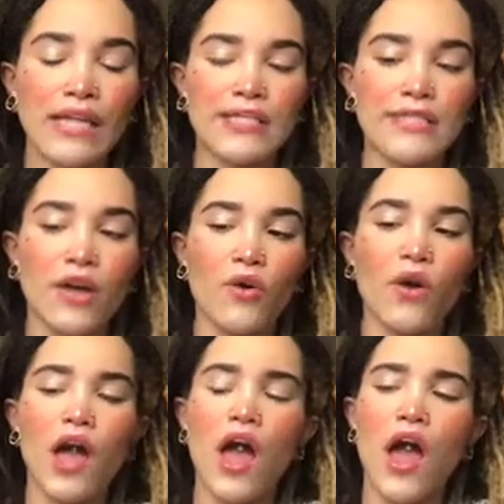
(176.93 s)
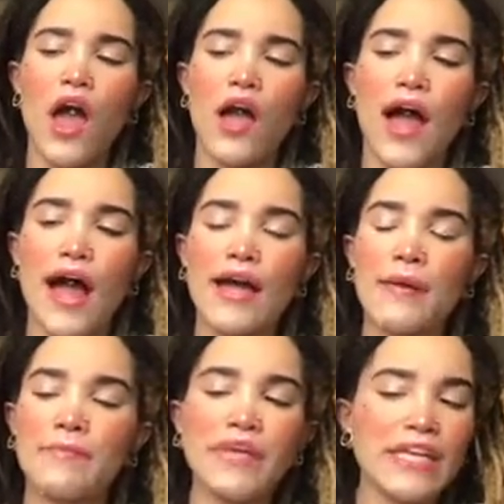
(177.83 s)
so
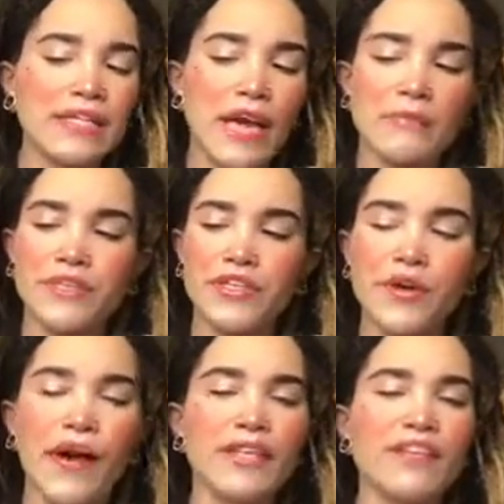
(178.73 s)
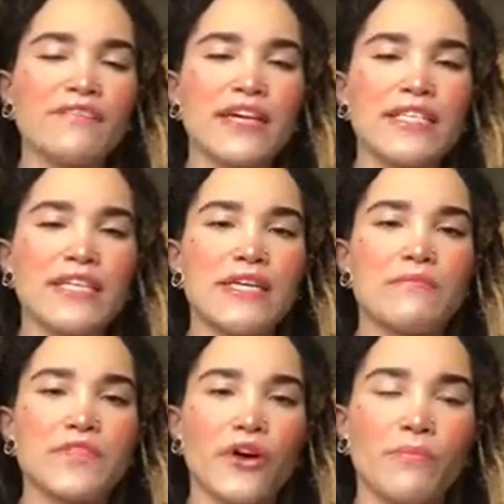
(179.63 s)
many times, you know, I leave my
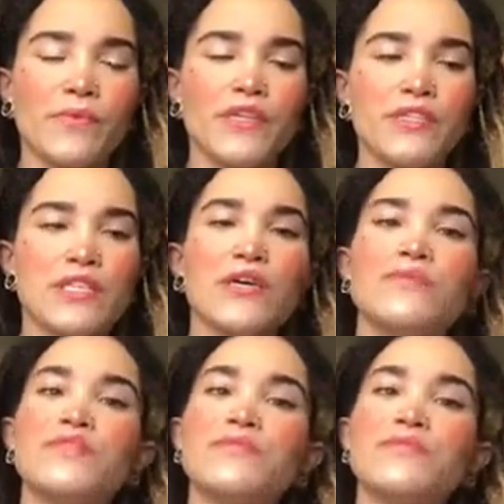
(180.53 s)
DMs open to those